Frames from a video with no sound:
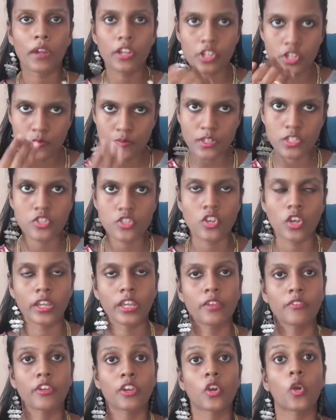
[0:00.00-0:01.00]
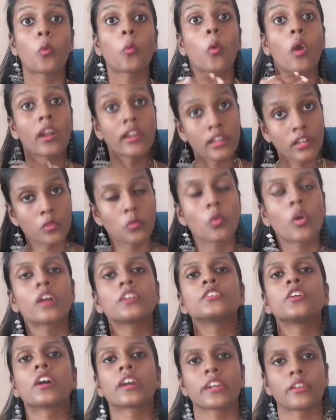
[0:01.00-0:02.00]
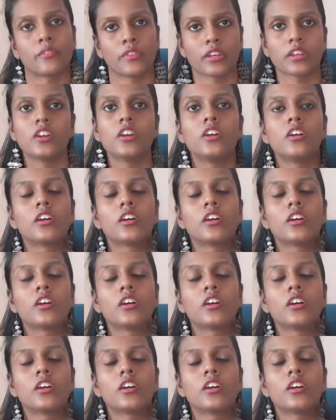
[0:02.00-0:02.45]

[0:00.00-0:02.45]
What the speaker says: punishments you are giving or what reward you are giving.